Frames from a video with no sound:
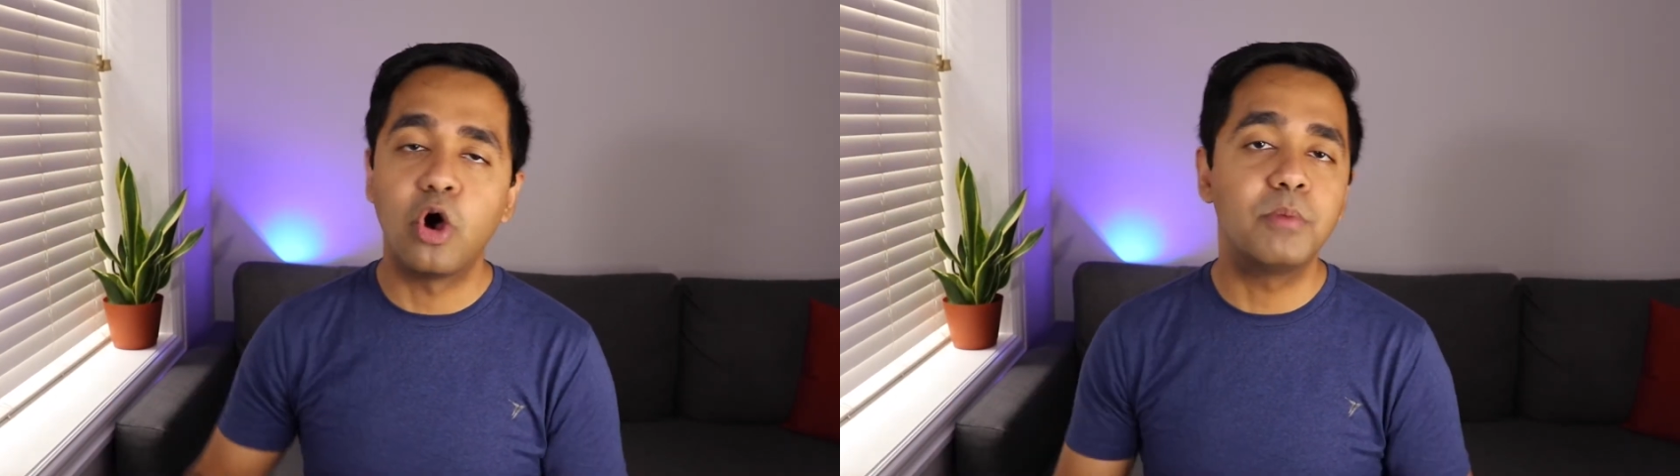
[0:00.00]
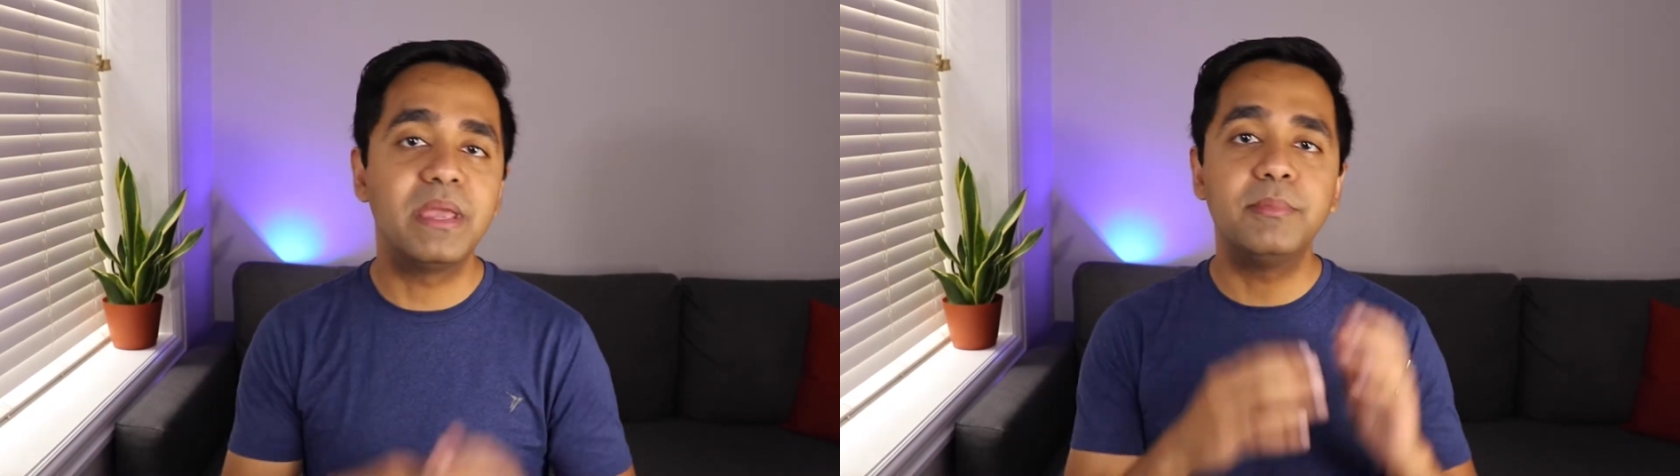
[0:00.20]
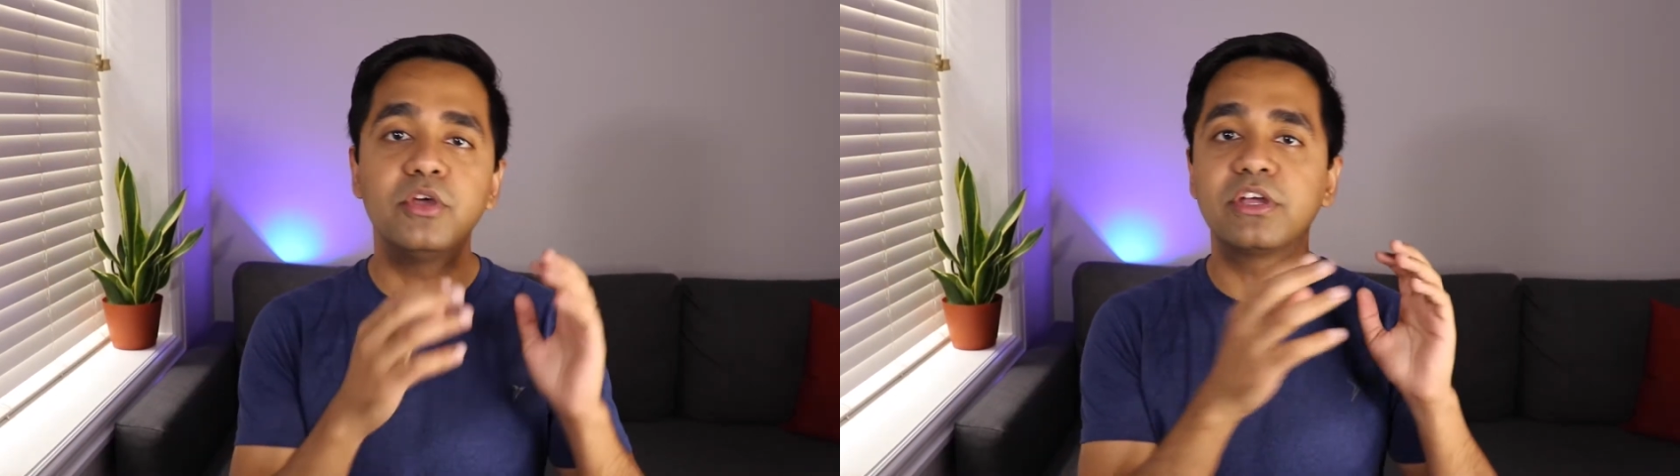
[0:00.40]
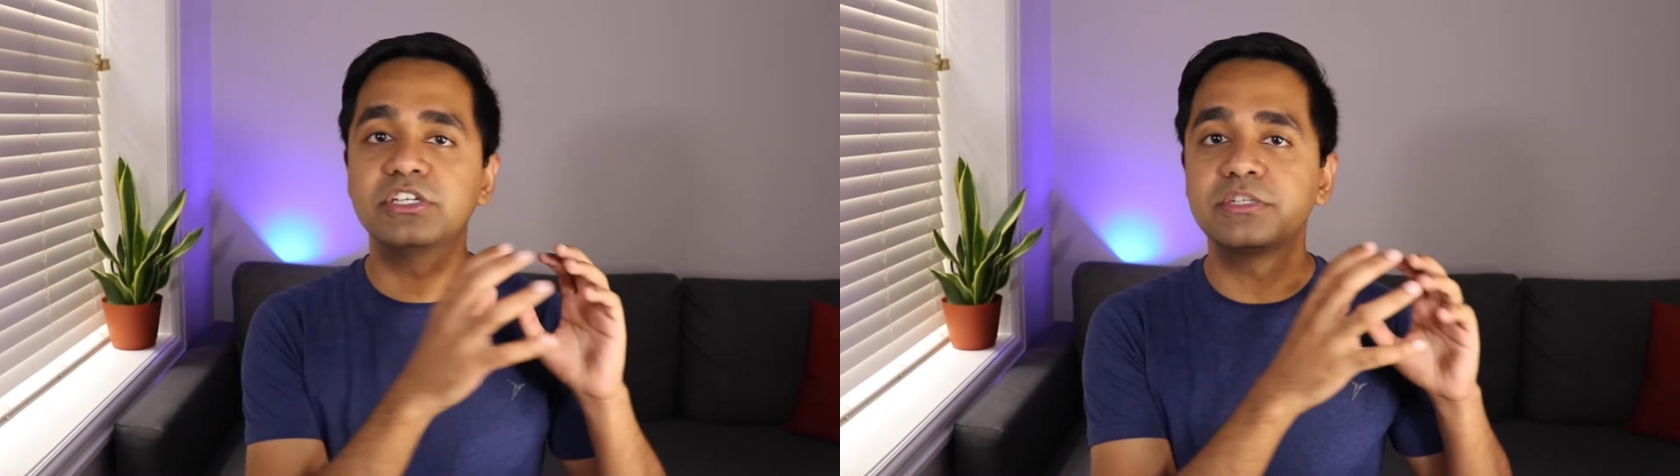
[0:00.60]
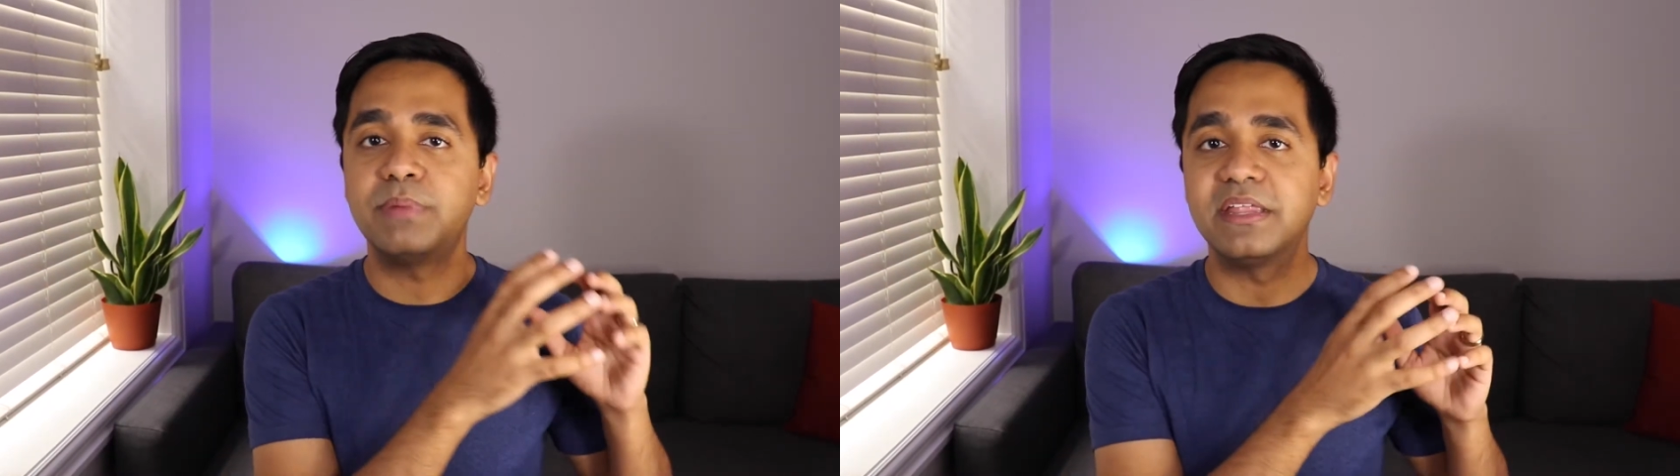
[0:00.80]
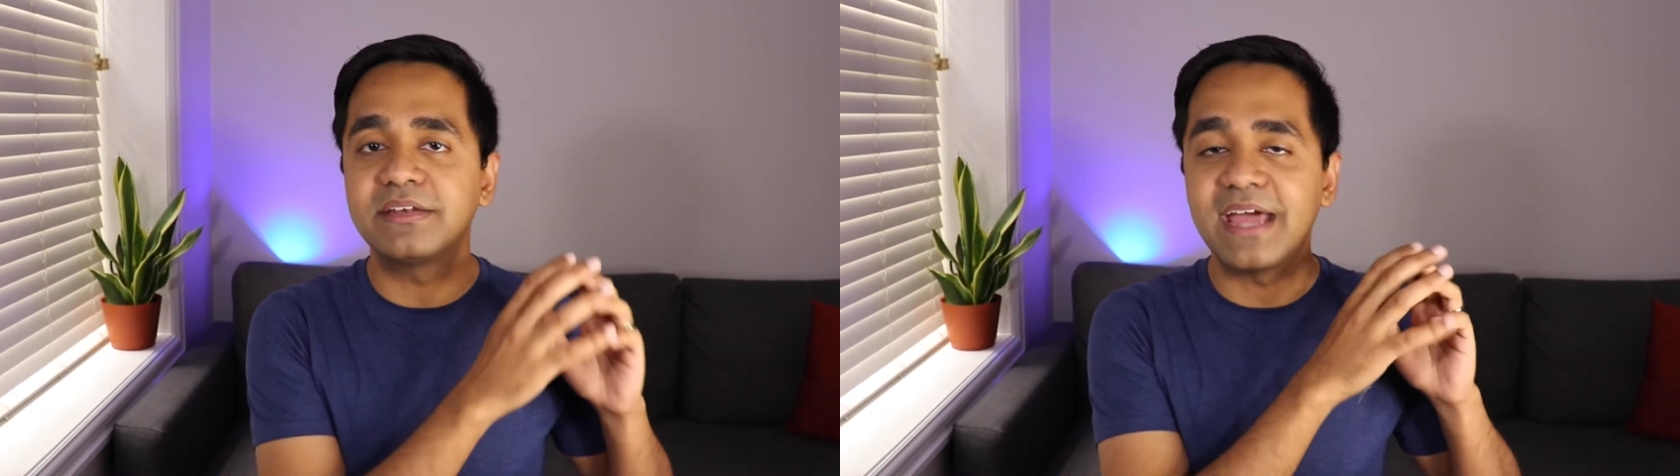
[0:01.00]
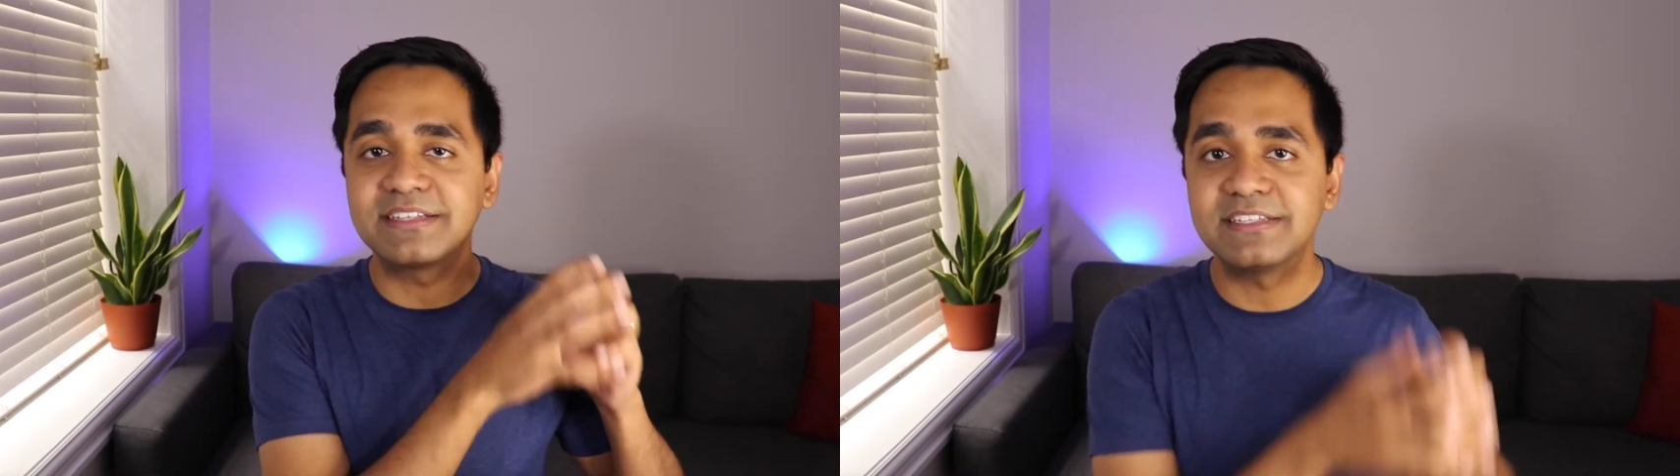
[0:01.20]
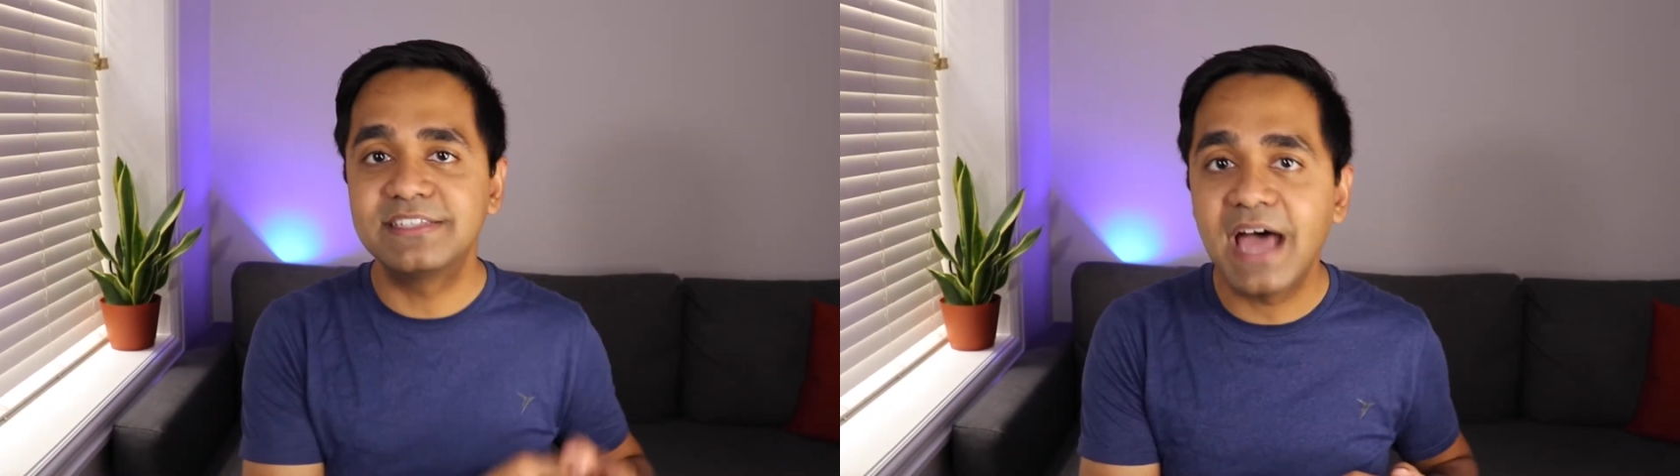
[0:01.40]
or maybe you can just pay the
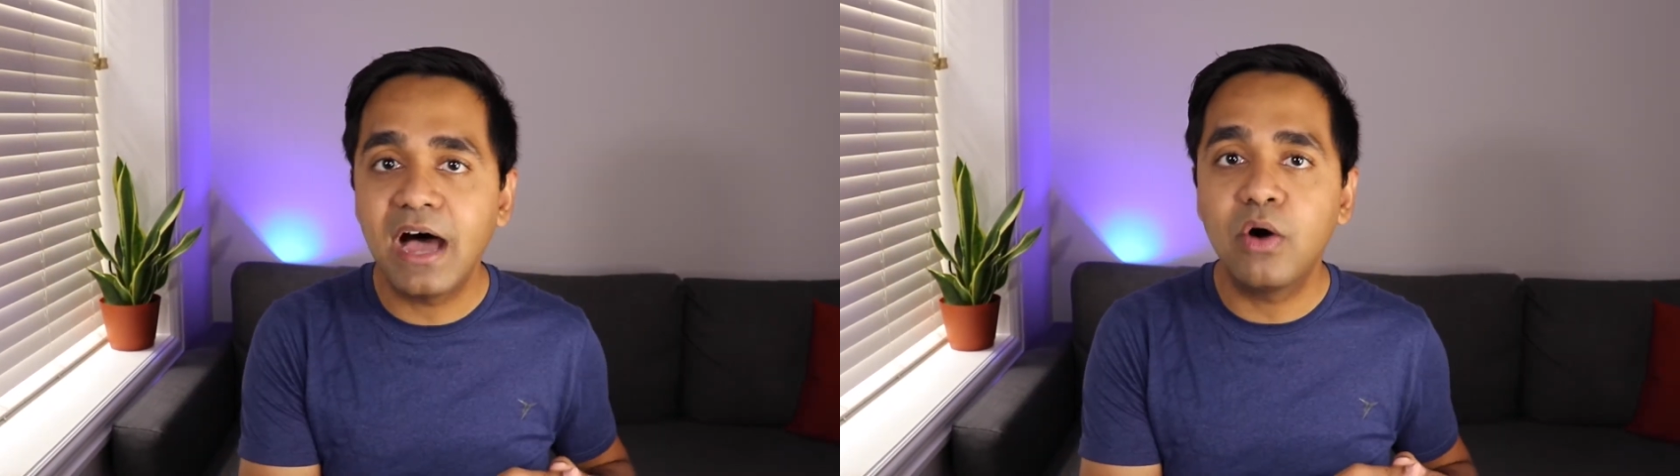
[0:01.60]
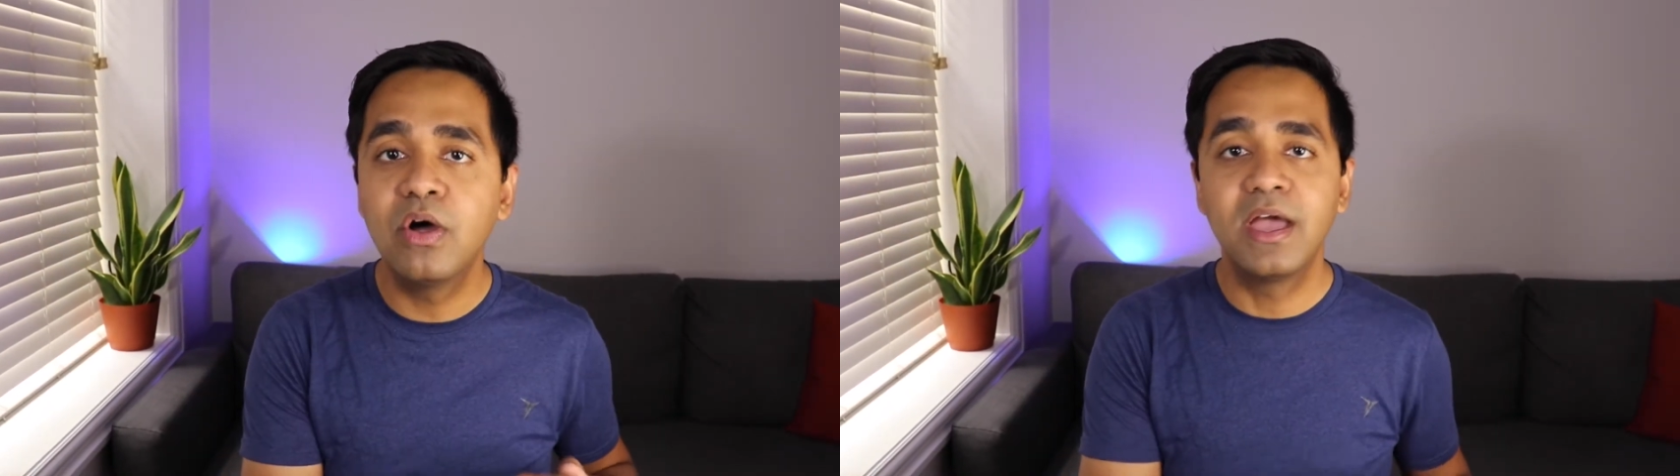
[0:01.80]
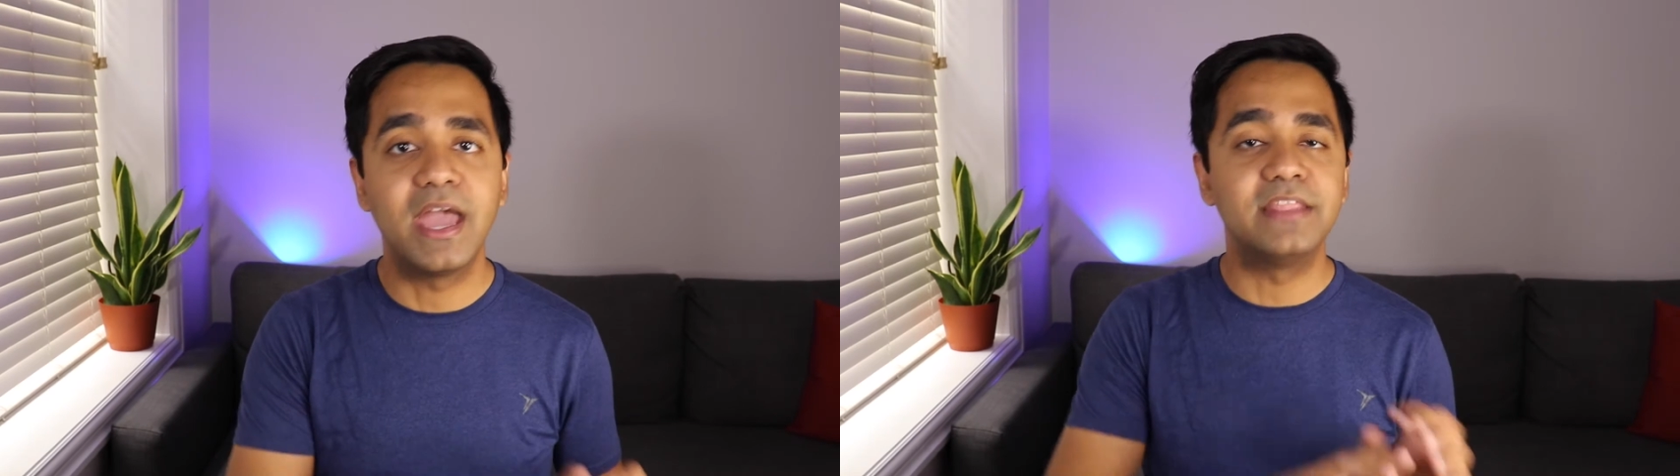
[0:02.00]
taxes now